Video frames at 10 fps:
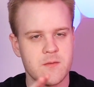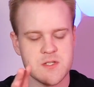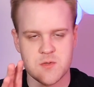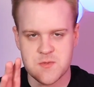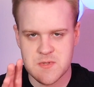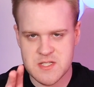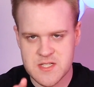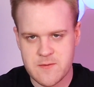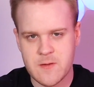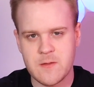so
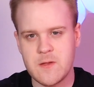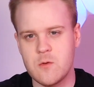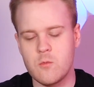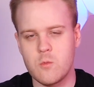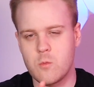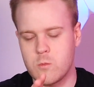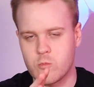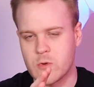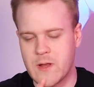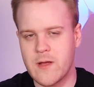specifically you
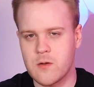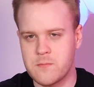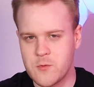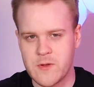rely on Boot